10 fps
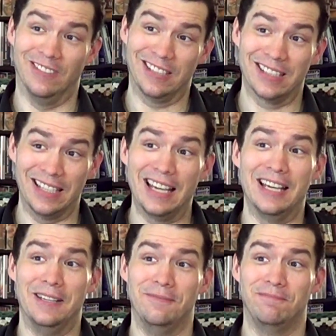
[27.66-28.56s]
once
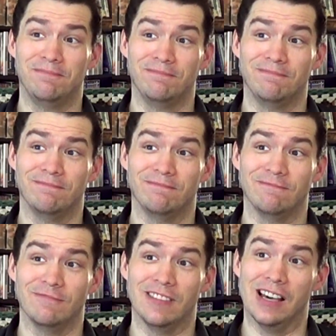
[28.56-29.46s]
again,
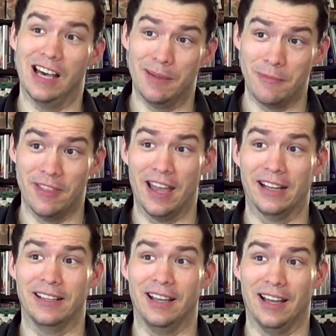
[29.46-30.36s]
I'm
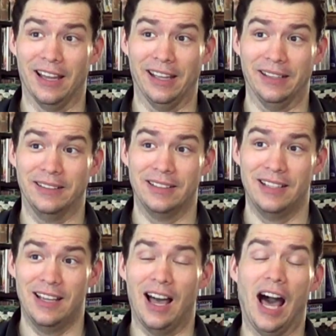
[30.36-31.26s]
that guy.
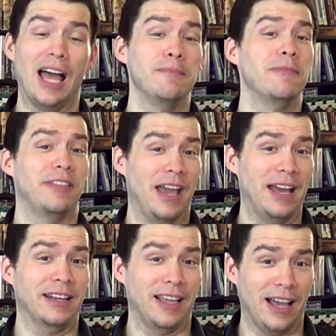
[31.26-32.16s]
I'm
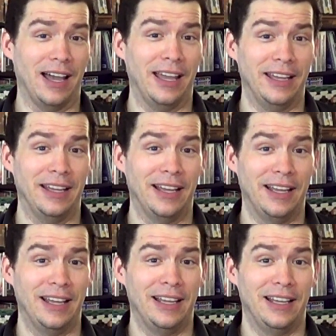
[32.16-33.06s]
that guy
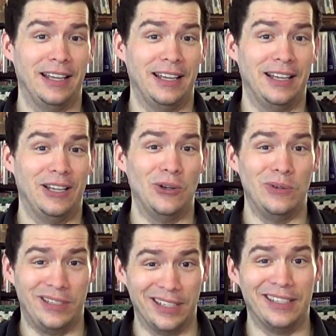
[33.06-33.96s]

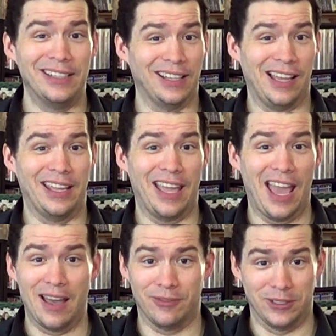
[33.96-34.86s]
who didn't like
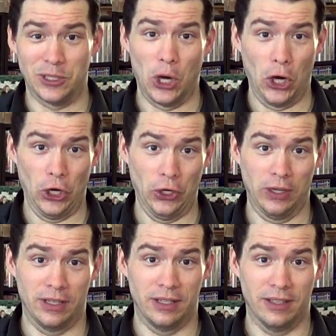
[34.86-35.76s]
Avatar,
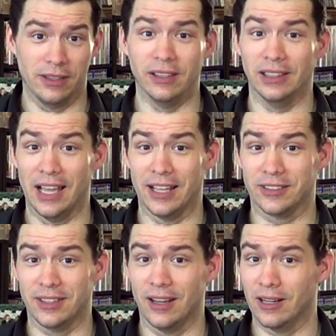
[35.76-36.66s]
The
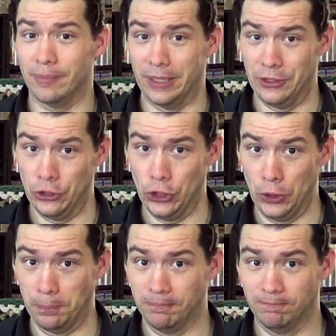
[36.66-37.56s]
Last Airbender.